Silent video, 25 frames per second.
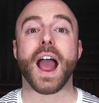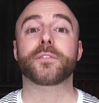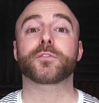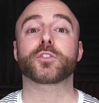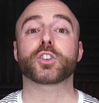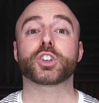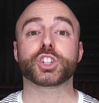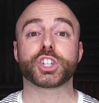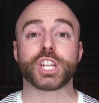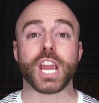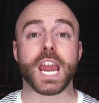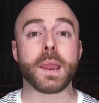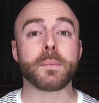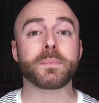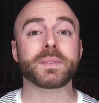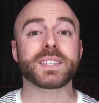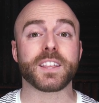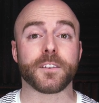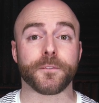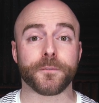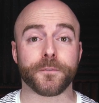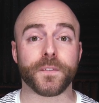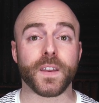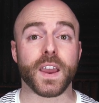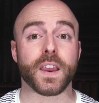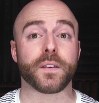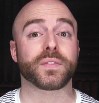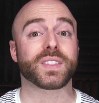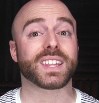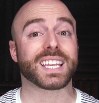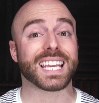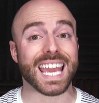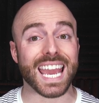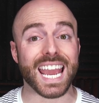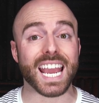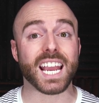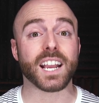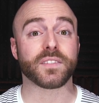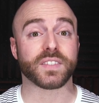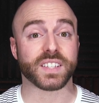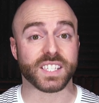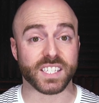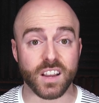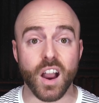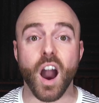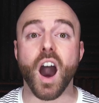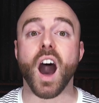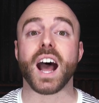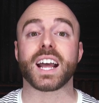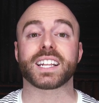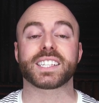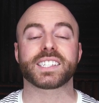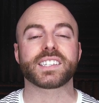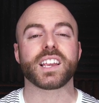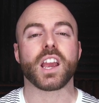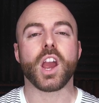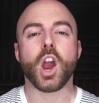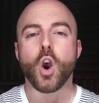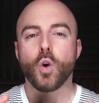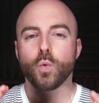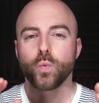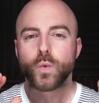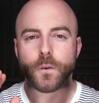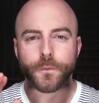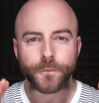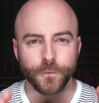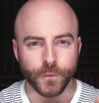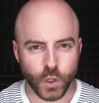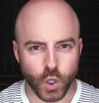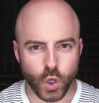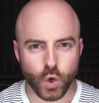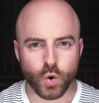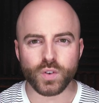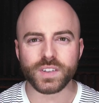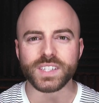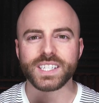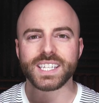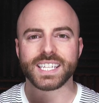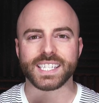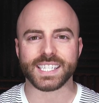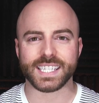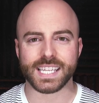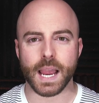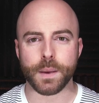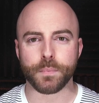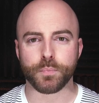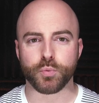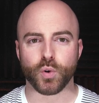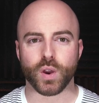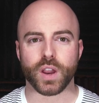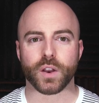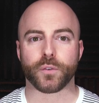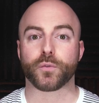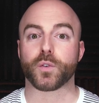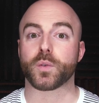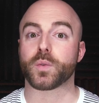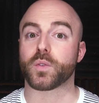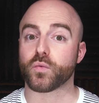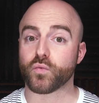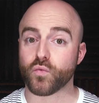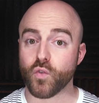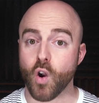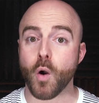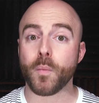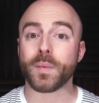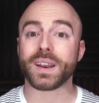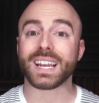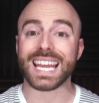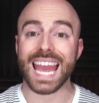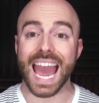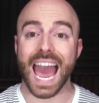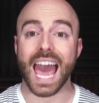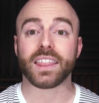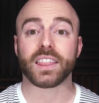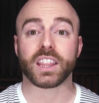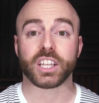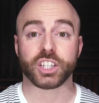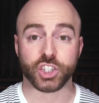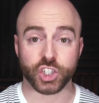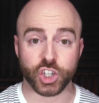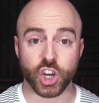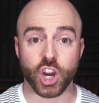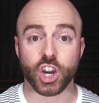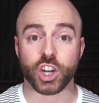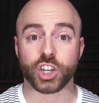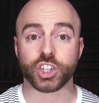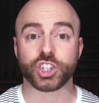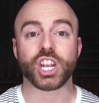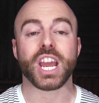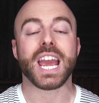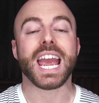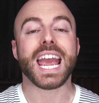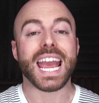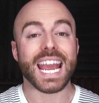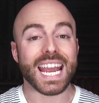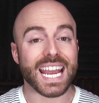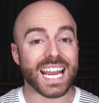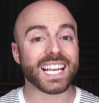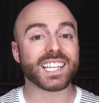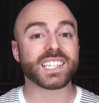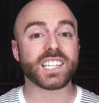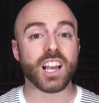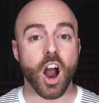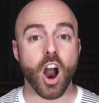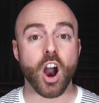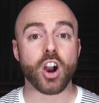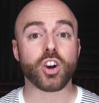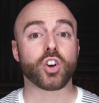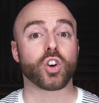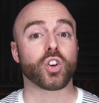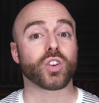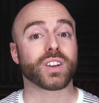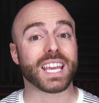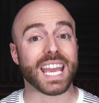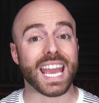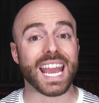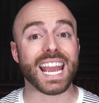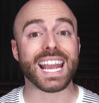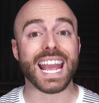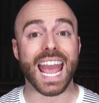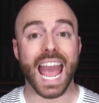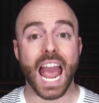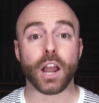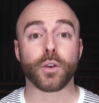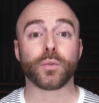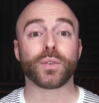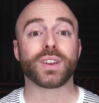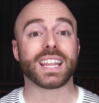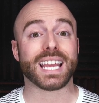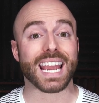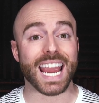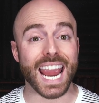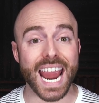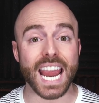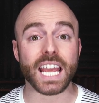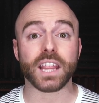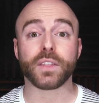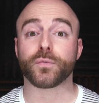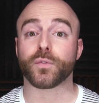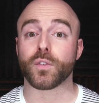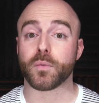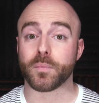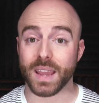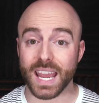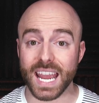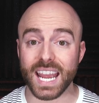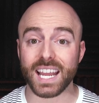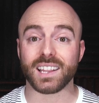after James V, King of Scots, refused to separate from the Roman Catholic Church, his uncle, King Henry VIII from